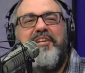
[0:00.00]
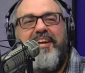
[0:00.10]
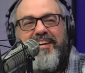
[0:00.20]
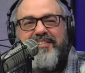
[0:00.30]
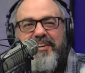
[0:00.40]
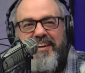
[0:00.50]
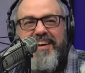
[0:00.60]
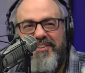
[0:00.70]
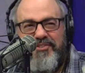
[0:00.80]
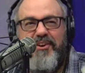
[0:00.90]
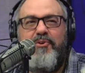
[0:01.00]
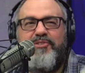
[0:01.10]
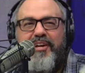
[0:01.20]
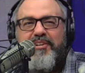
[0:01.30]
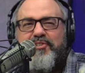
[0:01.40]
She was
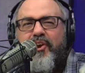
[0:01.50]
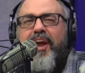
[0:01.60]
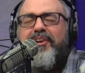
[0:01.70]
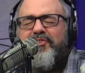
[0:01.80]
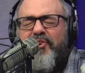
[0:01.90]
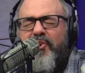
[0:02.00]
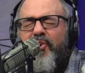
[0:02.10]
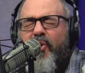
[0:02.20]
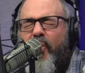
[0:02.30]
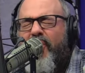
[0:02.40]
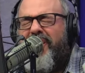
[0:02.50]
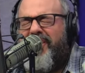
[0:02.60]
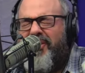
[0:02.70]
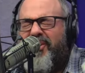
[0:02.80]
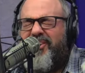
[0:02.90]
going to change her oil.